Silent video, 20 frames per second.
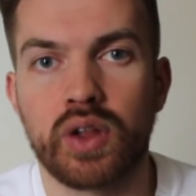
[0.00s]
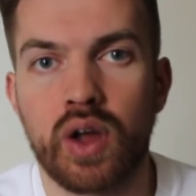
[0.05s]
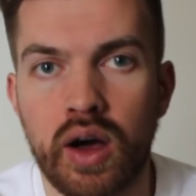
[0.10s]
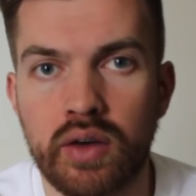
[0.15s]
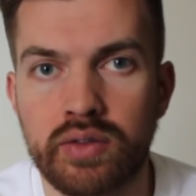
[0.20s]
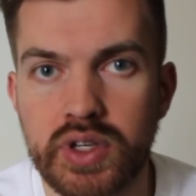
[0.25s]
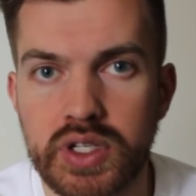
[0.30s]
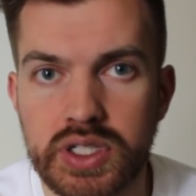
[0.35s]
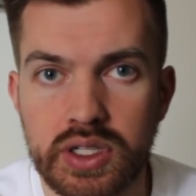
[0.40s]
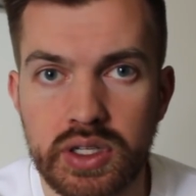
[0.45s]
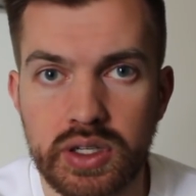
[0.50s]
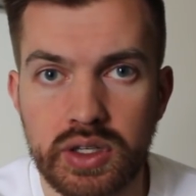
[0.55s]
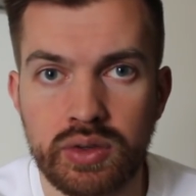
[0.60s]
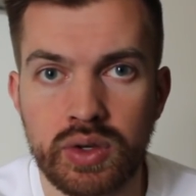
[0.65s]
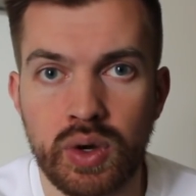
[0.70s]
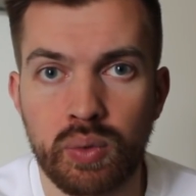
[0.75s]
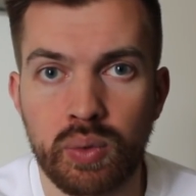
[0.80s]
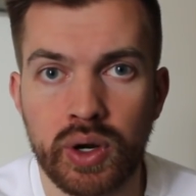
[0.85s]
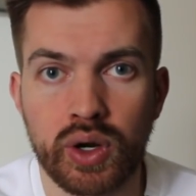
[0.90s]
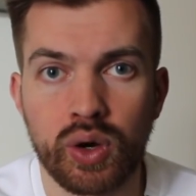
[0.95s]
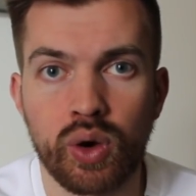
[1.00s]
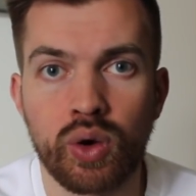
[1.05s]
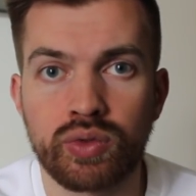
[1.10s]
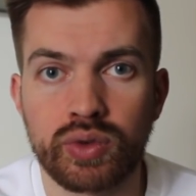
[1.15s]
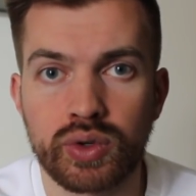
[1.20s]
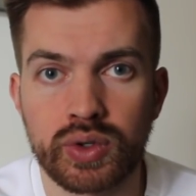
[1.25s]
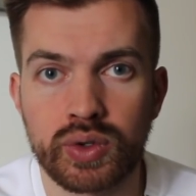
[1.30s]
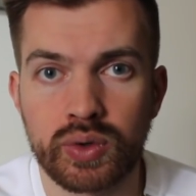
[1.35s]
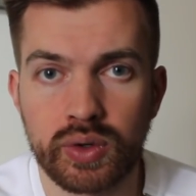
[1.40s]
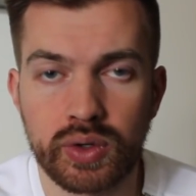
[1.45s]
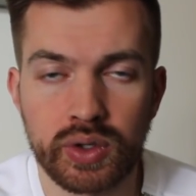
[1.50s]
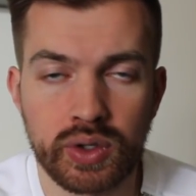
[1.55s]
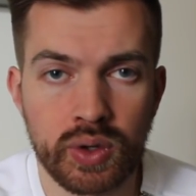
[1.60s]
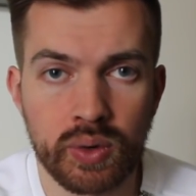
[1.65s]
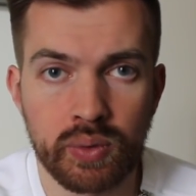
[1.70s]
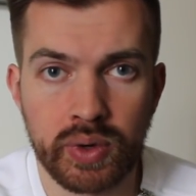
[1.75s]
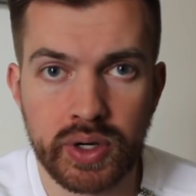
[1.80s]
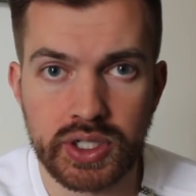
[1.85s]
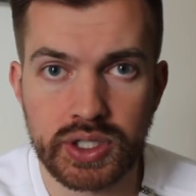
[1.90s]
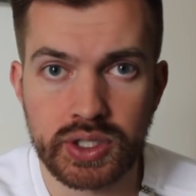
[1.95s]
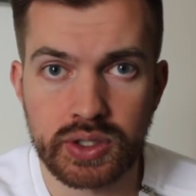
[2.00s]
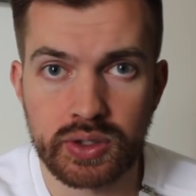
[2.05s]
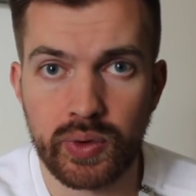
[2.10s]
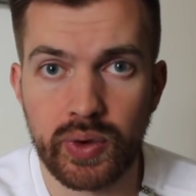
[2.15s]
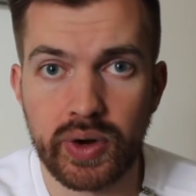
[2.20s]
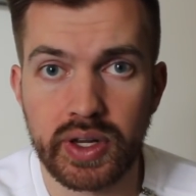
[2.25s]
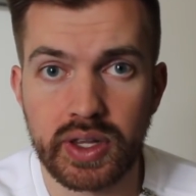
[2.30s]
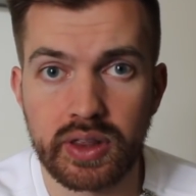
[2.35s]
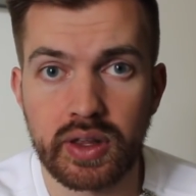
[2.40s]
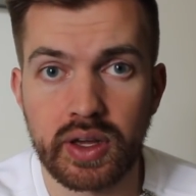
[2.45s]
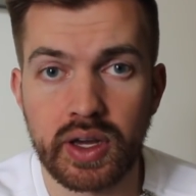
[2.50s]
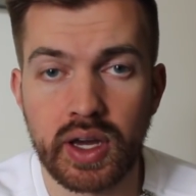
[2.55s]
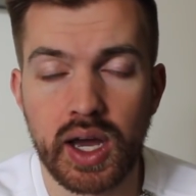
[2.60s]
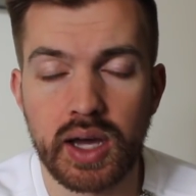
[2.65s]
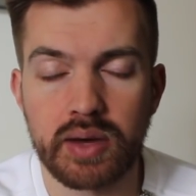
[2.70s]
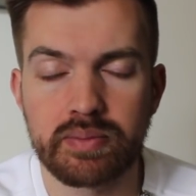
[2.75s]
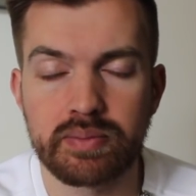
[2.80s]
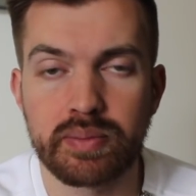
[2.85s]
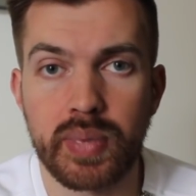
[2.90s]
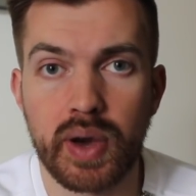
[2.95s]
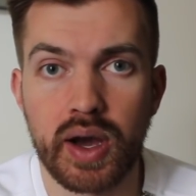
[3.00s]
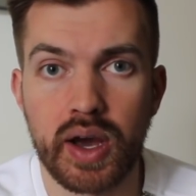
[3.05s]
Obviously, you don't want to overdo it. You don't want to screw anything up.